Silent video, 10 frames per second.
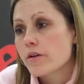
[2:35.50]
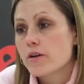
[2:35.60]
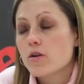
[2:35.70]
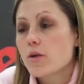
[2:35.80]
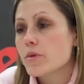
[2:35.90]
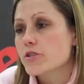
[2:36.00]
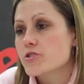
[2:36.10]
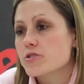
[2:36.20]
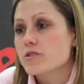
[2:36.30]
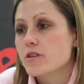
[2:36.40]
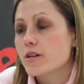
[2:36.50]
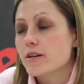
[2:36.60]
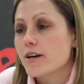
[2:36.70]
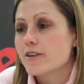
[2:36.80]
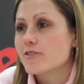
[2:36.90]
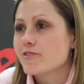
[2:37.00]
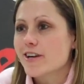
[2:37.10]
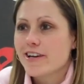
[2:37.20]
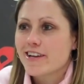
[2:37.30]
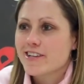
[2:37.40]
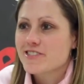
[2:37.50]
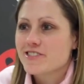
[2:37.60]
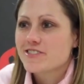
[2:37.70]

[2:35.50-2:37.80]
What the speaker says: You know, I'm not sure. I can't answer